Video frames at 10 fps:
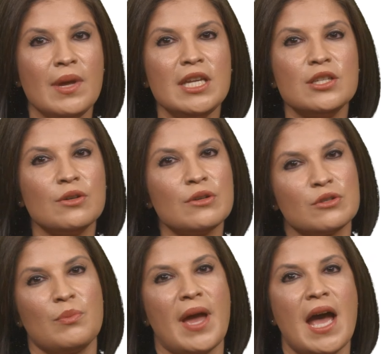Many
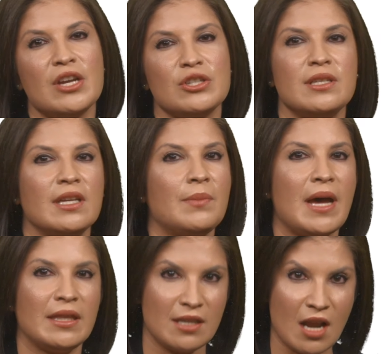donors are passionate
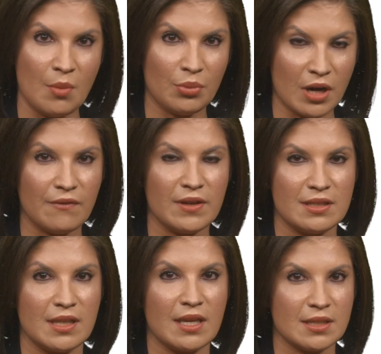about the
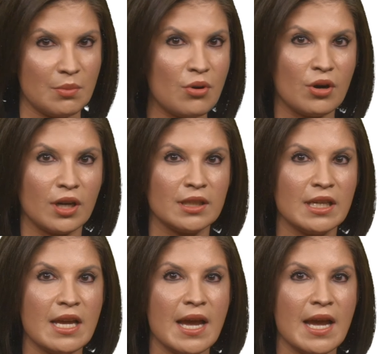nonprofits they support